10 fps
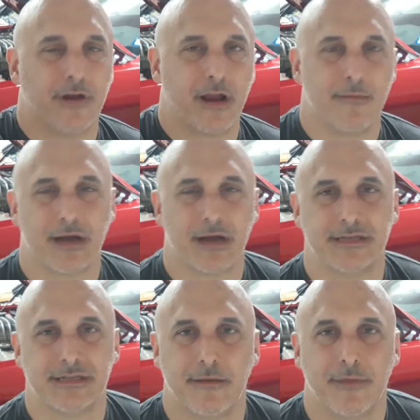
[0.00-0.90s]
air boxes
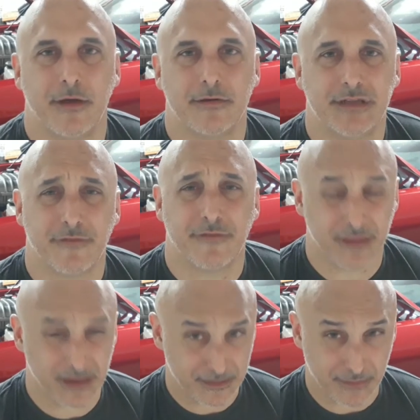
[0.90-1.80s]
on them, the different
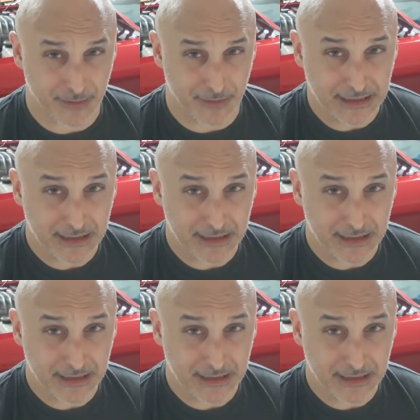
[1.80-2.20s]
thing. My bad.